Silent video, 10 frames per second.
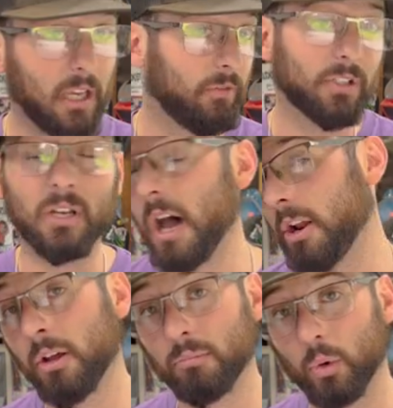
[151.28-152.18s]
if it's not
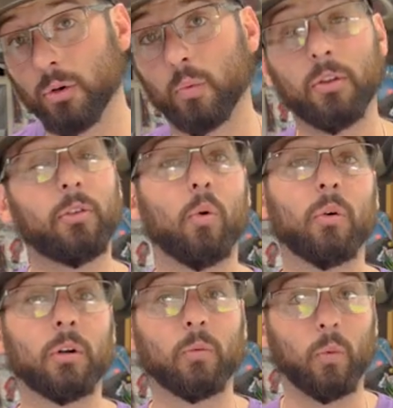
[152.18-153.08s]
on board with
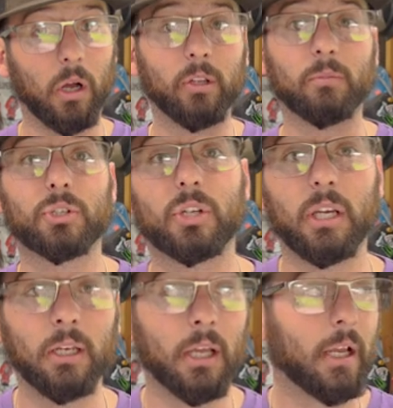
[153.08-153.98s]
your welding
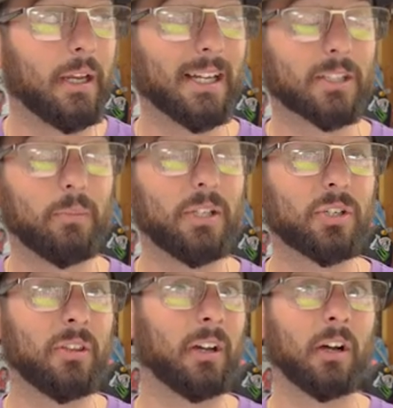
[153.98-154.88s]
machine, not to
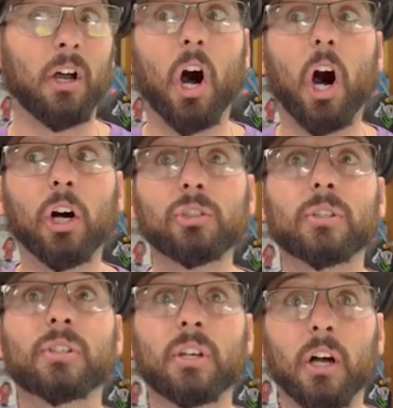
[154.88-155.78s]
mention the
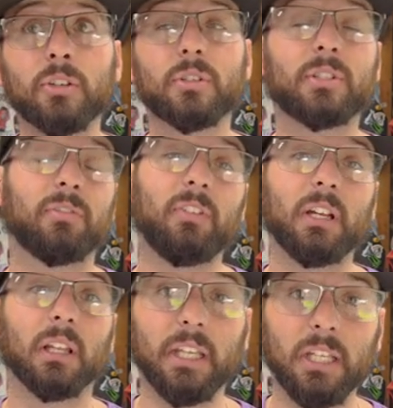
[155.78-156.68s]
hundreds and hundreds of feet
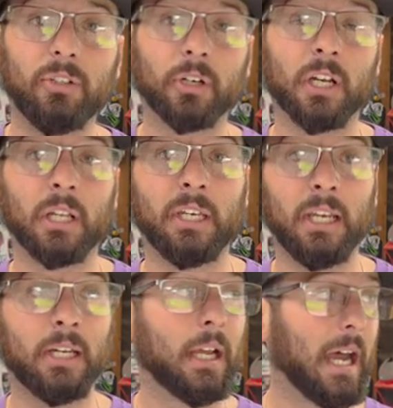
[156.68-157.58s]
of lead you're gonna
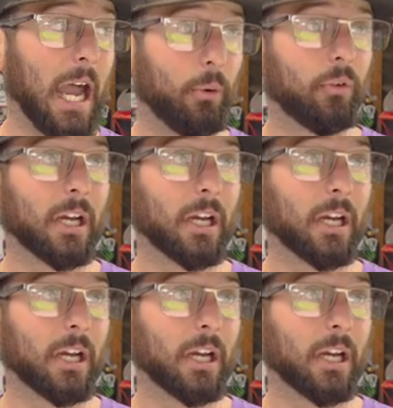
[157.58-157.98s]
need. I would